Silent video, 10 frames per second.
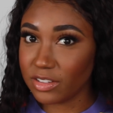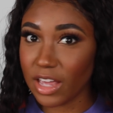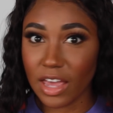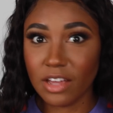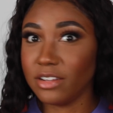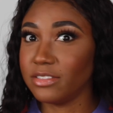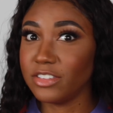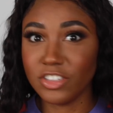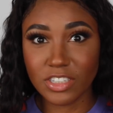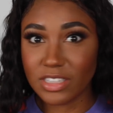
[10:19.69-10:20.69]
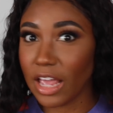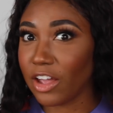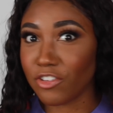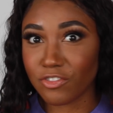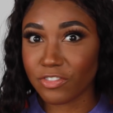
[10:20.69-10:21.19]
and you just take
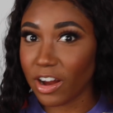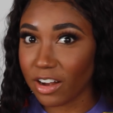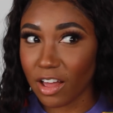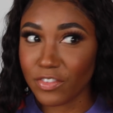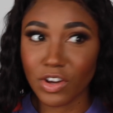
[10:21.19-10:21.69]
it right off.